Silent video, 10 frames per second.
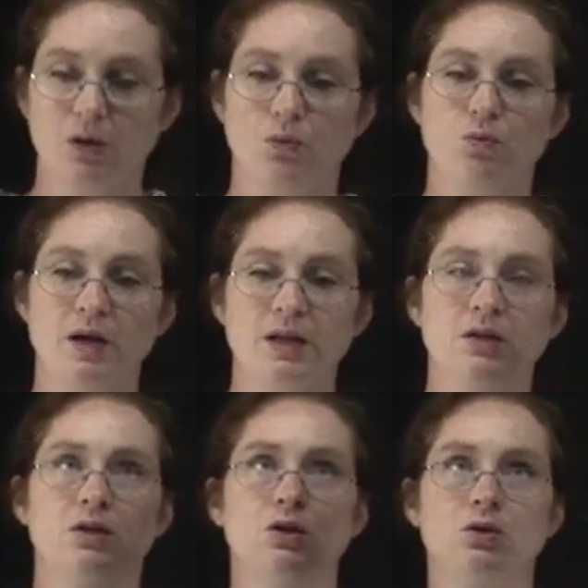
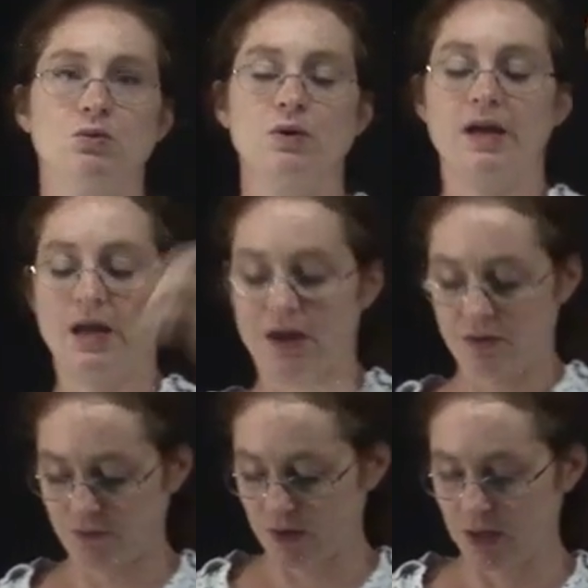When you
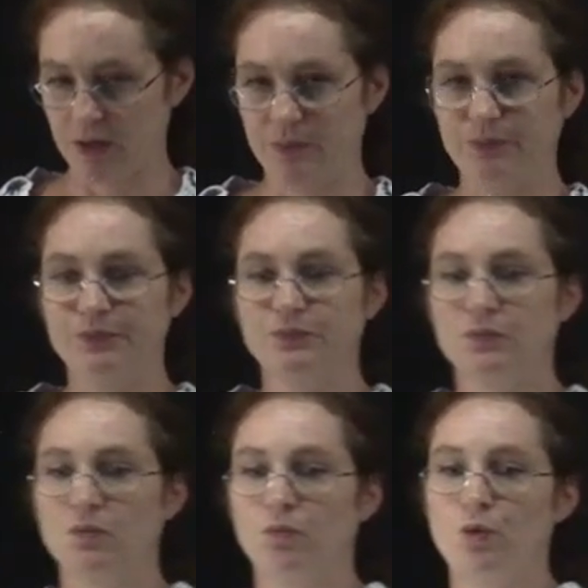have, um,
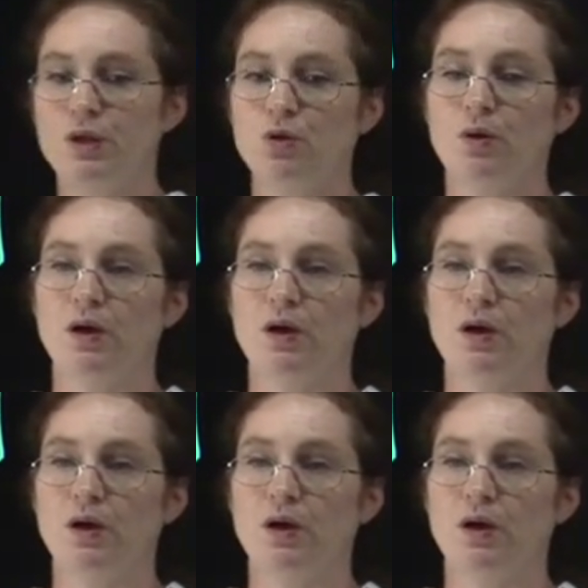when you